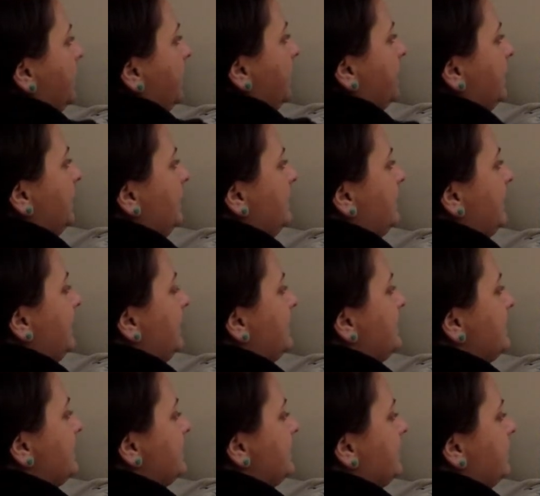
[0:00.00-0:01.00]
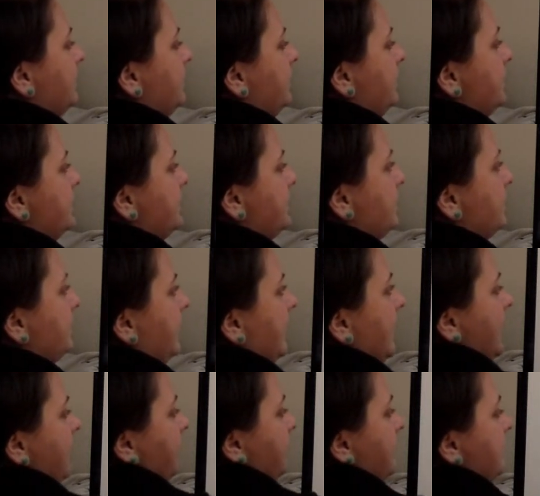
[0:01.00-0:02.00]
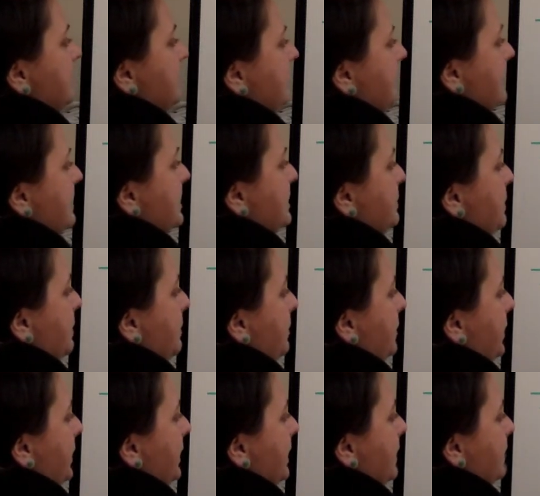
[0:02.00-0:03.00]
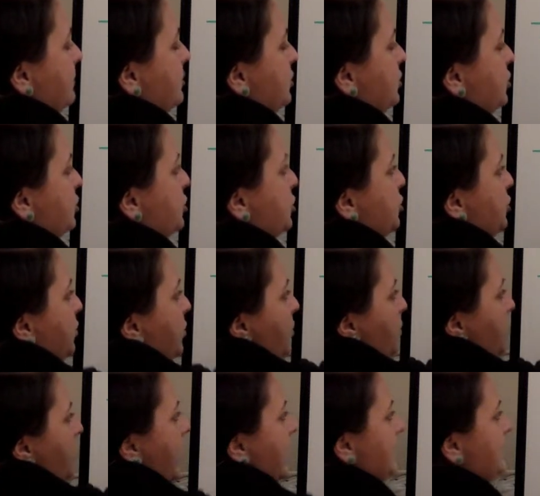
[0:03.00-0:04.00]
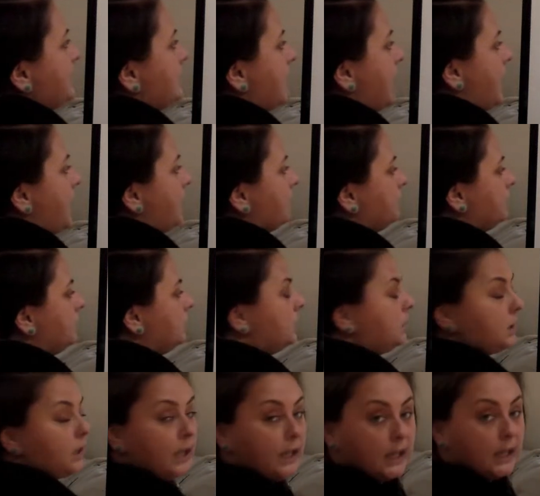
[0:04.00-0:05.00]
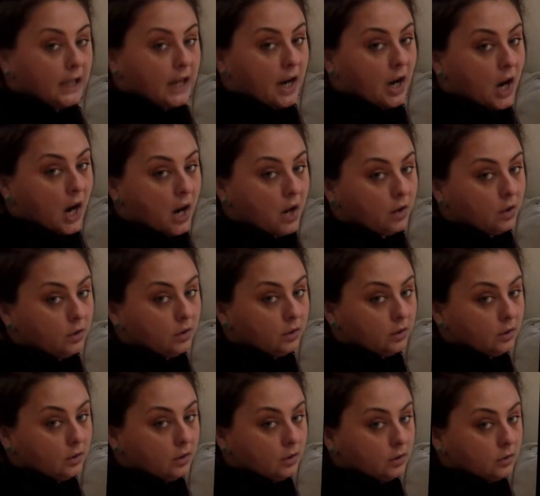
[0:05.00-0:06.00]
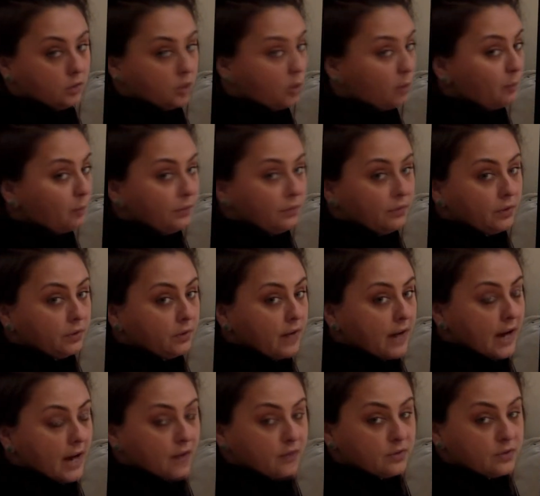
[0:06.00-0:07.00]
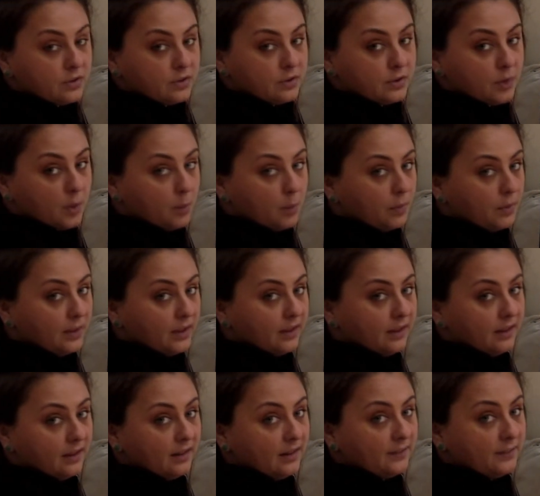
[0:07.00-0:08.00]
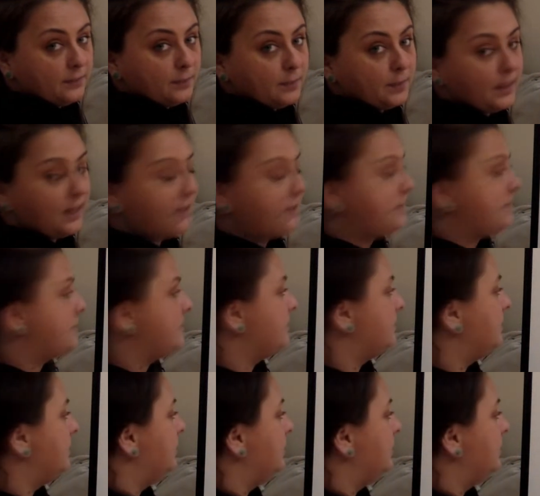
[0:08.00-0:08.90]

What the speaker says: 3 minus 0 is 3. And this decimal point comes straight down, like an arrow. Don't move it around. Don't put it in a different place.